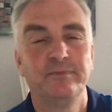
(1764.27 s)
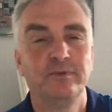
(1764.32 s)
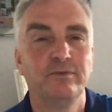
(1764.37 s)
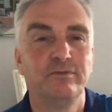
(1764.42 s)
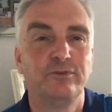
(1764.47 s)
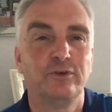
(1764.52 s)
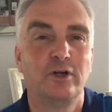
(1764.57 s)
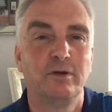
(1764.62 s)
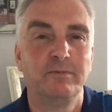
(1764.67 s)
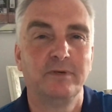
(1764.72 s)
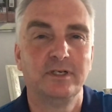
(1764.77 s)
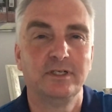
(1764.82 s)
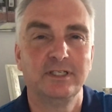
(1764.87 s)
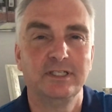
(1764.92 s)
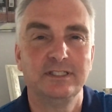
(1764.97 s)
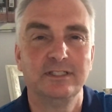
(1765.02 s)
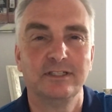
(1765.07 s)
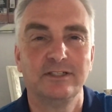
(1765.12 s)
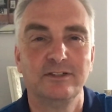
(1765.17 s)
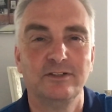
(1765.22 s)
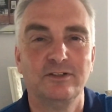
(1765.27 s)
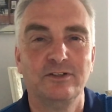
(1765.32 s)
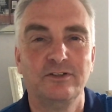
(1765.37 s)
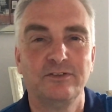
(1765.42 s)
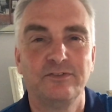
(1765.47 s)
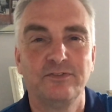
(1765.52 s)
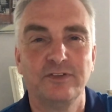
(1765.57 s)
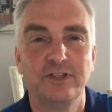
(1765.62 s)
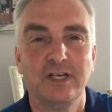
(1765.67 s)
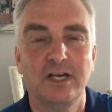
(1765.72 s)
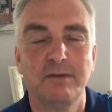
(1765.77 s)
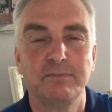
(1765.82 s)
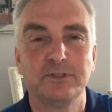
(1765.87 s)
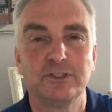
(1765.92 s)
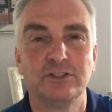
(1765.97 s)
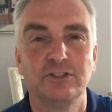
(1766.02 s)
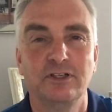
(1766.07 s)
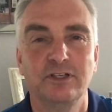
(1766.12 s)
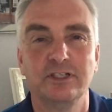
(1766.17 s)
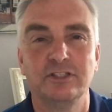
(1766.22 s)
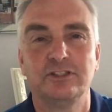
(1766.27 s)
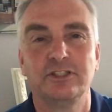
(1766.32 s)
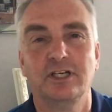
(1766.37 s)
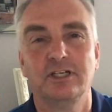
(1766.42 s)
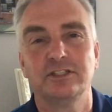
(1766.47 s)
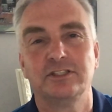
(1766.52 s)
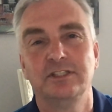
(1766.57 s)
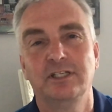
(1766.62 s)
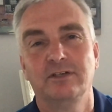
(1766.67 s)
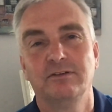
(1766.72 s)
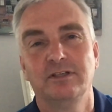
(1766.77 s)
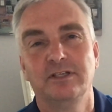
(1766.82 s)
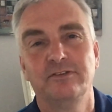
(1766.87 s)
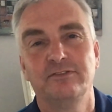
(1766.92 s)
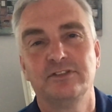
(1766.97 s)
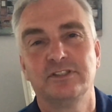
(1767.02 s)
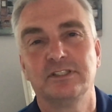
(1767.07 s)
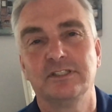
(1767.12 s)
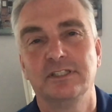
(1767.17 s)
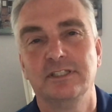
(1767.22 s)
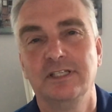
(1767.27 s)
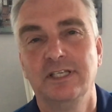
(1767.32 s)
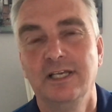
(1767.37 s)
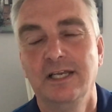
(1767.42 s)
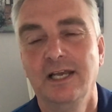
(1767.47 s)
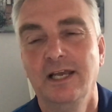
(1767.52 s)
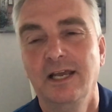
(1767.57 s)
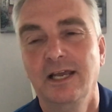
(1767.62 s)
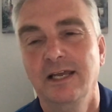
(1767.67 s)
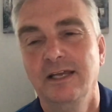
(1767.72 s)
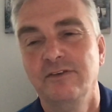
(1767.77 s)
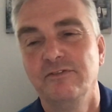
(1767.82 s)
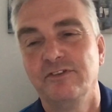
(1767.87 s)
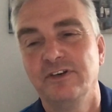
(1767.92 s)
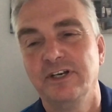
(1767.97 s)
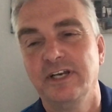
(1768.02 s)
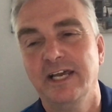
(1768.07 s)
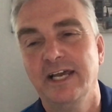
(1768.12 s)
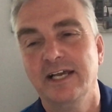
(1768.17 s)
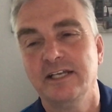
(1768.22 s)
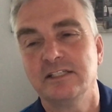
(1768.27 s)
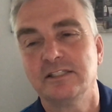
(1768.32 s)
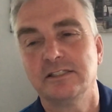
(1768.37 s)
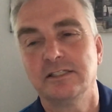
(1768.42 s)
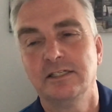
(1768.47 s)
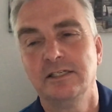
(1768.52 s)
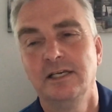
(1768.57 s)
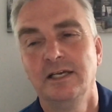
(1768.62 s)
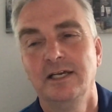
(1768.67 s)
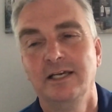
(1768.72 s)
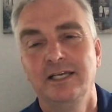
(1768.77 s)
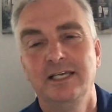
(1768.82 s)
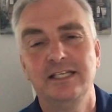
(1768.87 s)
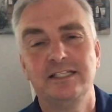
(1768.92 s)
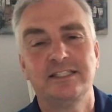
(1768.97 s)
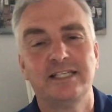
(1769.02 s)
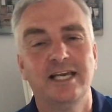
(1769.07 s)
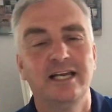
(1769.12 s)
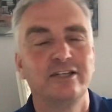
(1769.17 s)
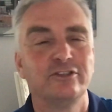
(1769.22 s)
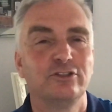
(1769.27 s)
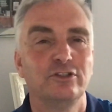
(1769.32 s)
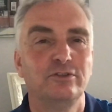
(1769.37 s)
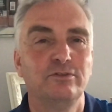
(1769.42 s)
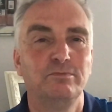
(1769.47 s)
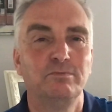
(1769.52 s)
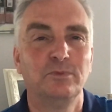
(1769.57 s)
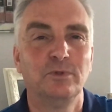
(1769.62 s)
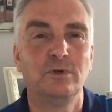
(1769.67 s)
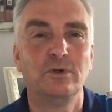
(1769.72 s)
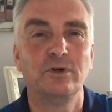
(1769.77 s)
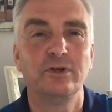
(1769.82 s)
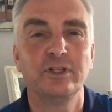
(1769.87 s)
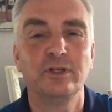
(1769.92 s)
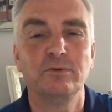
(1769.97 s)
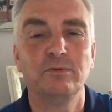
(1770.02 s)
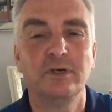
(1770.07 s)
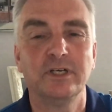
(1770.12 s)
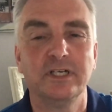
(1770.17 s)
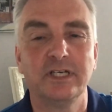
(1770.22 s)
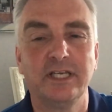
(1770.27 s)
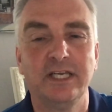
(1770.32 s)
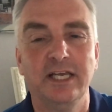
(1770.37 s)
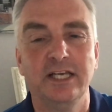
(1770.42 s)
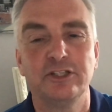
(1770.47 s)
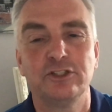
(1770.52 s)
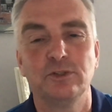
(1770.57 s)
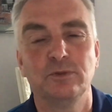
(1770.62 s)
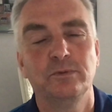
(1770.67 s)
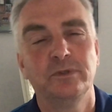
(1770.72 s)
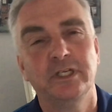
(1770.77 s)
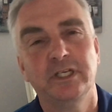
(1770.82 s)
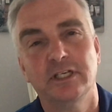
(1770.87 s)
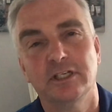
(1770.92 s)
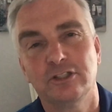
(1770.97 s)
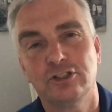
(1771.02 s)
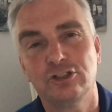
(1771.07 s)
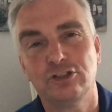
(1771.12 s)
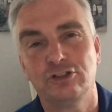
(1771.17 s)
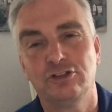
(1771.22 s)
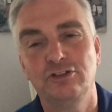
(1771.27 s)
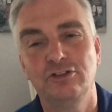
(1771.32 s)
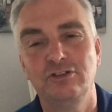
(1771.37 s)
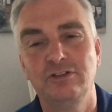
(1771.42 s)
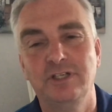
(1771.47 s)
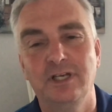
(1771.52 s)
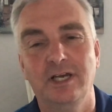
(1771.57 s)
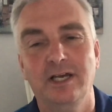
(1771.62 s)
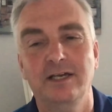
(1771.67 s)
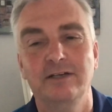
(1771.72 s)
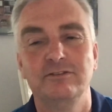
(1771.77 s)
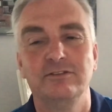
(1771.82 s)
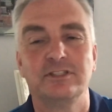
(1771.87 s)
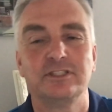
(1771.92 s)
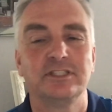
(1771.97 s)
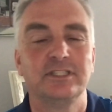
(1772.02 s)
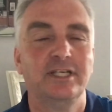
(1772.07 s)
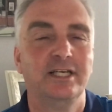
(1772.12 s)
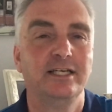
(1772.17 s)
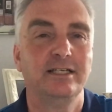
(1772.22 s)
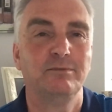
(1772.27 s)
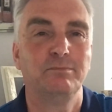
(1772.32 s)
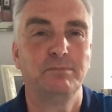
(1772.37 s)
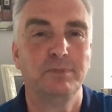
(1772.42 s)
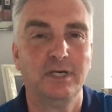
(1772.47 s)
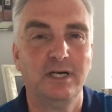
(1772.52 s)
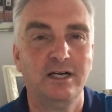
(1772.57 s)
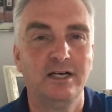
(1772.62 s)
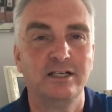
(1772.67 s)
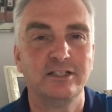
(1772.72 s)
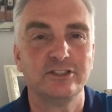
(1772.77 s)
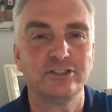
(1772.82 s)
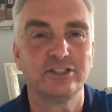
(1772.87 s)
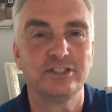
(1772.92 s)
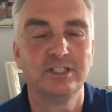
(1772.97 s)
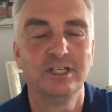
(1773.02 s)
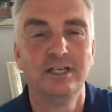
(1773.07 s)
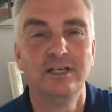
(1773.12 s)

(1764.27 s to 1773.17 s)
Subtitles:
former leader of the Apostolic Church, now lives in Inverness, and he tells on more than one occasion he has stood outside bars